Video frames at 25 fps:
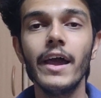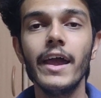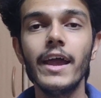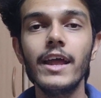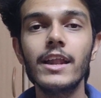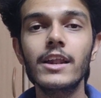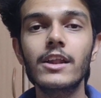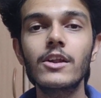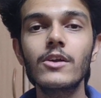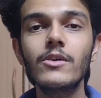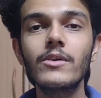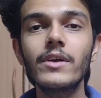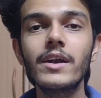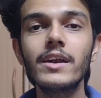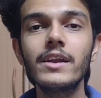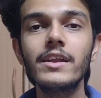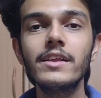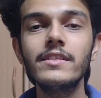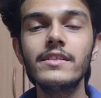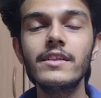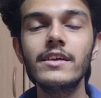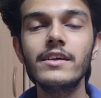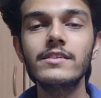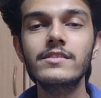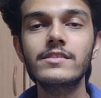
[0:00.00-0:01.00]
included
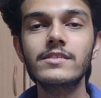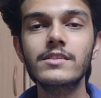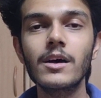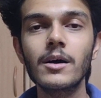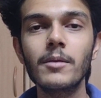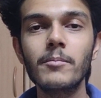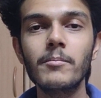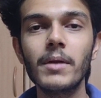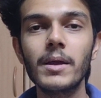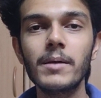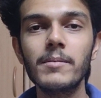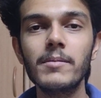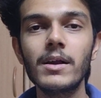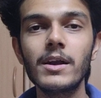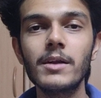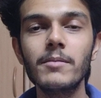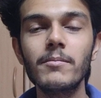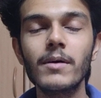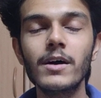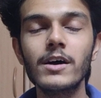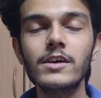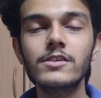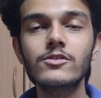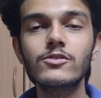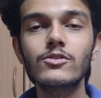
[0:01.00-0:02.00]
in this Beyblade
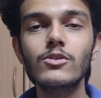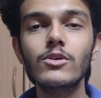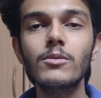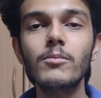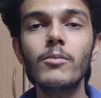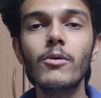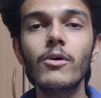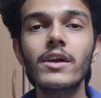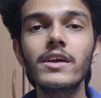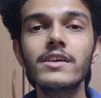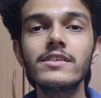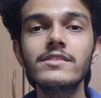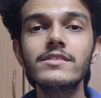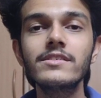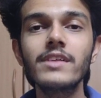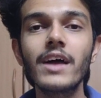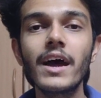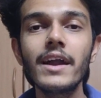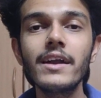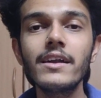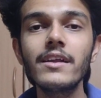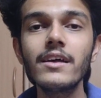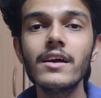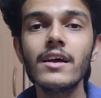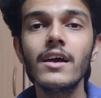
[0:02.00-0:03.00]
burst rulebook, is
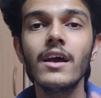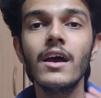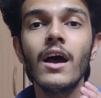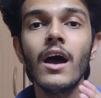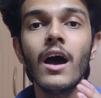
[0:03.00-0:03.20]
that